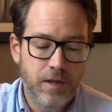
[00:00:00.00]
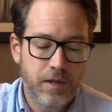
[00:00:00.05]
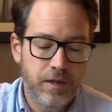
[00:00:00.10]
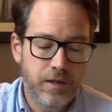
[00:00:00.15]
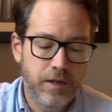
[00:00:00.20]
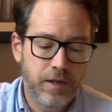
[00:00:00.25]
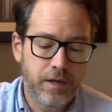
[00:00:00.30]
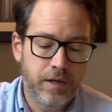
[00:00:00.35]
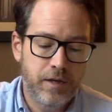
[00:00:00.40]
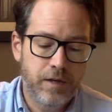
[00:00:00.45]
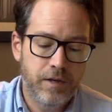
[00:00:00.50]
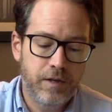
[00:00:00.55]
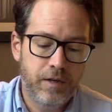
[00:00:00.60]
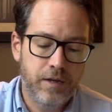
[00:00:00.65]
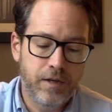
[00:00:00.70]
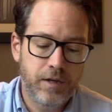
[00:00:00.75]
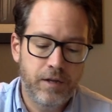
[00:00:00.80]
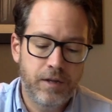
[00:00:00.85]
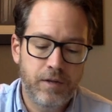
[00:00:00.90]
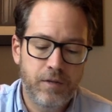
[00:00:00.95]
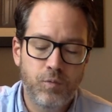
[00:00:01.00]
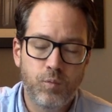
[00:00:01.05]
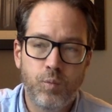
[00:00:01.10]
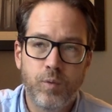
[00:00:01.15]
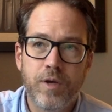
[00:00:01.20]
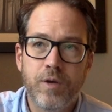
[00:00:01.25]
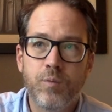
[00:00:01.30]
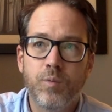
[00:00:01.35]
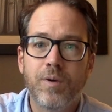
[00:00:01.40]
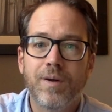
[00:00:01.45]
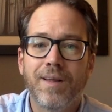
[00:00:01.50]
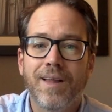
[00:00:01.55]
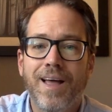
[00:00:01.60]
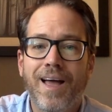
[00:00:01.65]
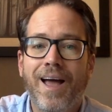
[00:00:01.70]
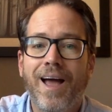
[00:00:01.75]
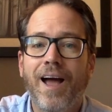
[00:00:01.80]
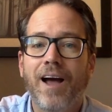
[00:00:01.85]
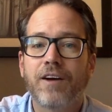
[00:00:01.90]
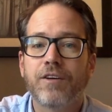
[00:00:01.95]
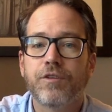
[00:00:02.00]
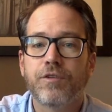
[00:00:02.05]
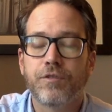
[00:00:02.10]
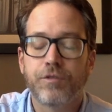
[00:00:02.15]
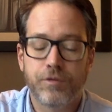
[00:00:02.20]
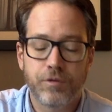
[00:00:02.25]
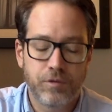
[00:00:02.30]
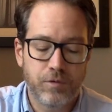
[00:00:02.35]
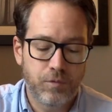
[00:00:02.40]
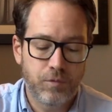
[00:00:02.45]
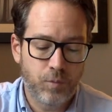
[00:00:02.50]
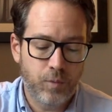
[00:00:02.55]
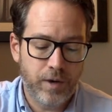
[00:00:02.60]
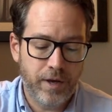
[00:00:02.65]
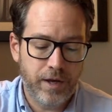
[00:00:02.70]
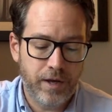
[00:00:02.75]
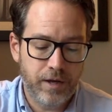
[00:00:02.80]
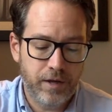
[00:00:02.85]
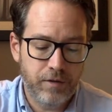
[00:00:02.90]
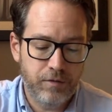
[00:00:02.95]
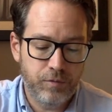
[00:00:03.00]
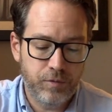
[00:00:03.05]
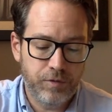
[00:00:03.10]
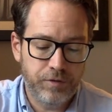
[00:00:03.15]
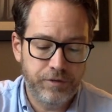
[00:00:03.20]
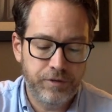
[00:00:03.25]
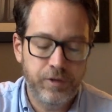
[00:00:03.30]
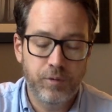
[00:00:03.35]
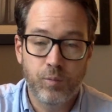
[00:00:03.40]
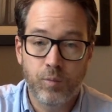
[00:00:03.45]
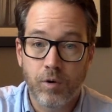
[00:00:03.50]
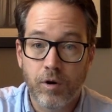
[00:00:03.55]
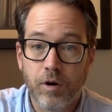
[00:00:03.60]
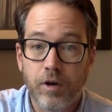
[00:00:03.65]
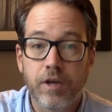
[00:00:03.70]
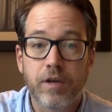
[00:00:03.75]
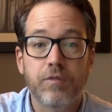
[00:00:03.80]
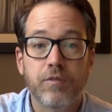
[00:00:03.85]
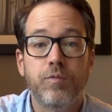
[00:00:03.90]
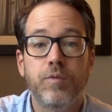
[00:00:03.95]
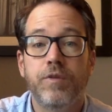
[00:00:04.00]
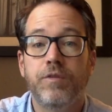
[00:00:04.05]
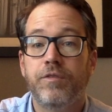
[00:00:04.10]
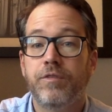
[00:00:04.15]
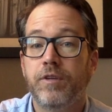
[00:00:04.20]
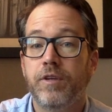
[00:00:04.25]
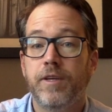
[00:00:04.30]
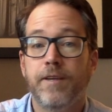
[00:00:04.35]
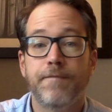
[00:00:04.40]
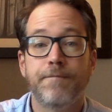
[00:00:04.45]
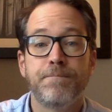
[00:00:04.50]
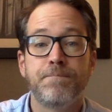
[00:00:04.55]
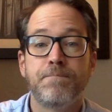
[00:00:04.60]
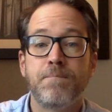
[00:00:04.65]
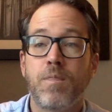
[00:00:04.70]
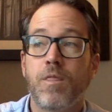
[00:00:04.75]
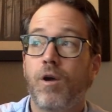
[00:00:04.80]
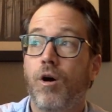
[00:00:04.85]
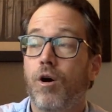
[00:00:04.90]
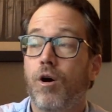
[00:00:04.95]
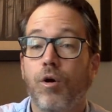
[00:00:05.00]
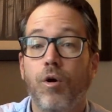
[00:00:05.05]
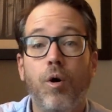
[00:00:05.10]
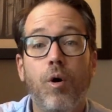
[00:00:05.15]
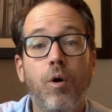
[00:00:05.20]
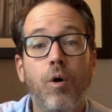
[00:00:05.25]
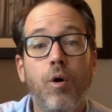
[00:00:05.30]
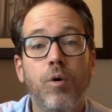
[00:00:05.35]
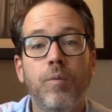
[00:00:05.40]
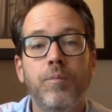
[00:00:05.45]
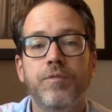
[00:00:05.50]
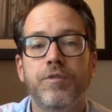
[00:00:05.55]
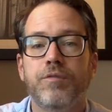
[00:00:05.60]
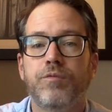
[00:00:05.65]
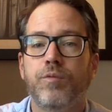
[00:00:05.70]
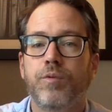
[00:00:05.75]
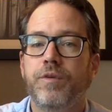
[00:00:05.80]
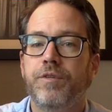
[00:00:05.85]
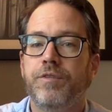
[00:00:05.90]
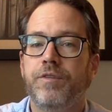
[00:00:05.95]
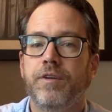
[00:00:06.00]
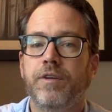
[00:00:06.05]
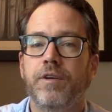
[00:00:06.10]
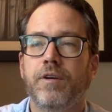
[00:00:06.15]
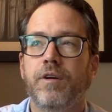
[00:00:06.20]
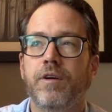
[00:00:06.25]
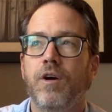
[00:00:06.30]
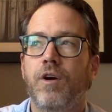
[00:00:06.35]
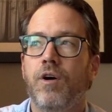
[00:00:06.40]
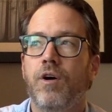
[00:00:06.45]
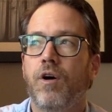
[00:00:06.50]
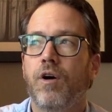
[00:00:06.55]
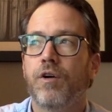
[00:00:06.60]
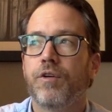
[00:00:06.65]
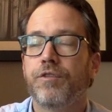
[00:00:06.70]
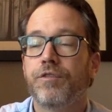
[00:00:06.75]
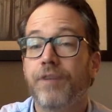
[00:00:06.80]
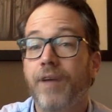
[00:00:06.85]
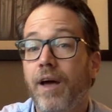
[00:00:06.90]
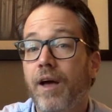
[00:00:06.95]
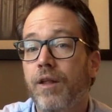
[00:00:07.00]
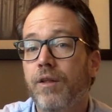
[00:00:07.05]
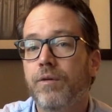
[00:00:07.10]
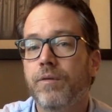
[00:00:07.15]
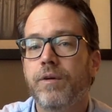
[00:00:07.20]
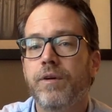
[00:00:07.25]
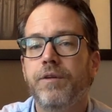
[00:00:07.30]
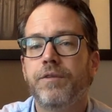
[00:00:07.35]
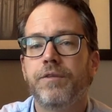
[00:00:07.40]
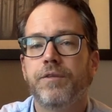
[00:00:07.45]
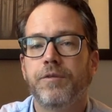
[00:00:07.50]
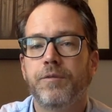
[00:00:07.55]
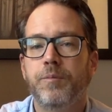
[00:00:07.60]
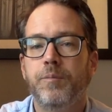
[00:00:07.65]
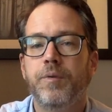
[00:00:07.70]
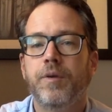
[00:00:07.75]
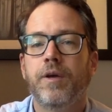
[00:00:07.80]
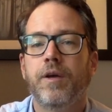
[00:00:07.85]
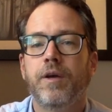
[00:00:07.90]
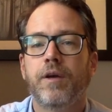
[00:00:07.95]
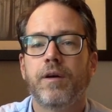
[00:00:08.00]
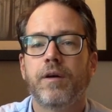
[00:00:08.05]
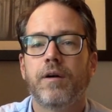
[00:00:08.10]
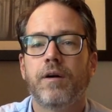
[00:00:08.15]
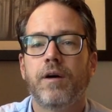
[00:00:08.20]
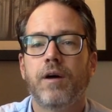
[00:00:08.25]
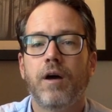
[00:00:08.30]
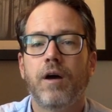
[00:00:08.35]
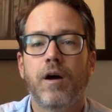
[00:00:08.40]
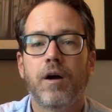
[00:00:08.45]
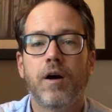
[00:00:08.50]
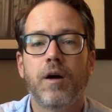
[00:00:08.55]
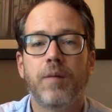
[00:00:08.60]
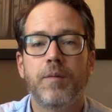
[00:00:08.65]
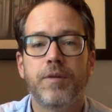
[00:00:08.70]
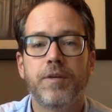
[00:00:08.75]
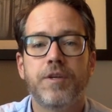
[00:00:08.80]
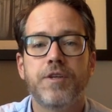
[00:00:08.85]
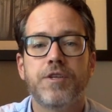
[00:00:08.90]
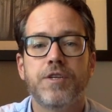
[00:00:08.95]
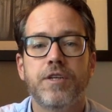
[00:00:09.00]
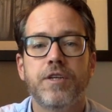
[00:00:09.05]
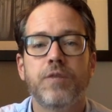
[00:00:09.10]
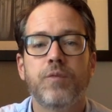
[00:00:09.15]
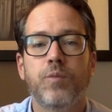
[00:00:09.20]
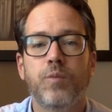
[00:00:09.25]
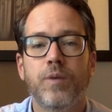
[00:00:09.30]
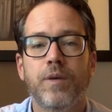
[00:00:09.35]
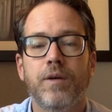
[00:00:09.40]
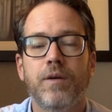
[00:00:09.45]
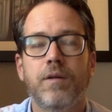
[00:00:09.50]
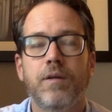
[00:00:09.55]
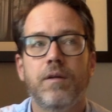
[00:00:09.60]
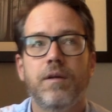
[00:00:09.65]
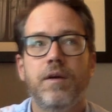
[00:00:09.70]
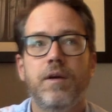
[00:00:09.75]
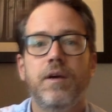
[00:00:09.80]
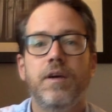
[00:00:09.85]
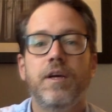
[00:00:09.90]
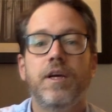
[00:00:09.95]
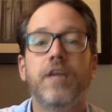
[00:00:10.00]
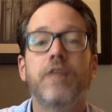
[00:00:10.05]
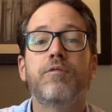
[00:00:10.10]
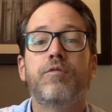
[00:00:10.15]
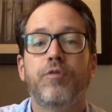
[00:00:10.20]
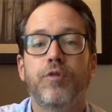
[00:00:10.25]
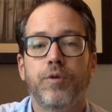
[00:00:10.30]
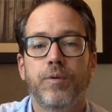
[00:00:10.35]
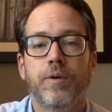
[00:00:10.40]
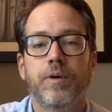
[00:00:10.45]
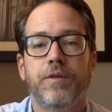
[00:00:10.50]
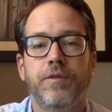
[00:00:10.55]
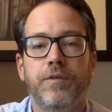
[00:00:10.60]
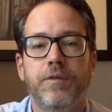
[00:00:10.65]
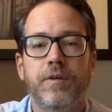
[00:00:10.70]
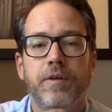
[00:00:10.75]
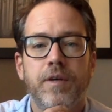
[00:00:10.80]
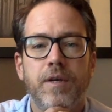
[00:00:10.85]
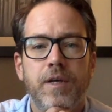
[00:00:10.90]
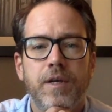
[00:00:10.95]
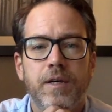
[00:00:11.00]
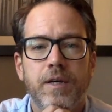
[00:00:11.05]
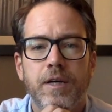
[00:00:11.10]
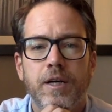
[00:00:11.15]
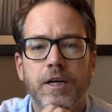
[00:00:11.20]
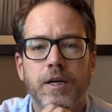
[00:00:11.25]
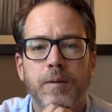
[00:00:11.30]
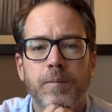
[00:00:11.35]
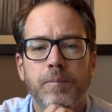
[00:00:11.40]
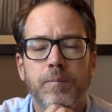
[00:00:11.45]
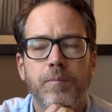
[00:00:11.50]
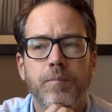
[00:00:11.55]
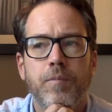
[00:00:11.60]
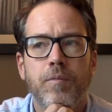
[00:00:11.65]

then then we will act a certain way. If we see work, if we see our homes, if we see our salaries as being a competition, it will influence um,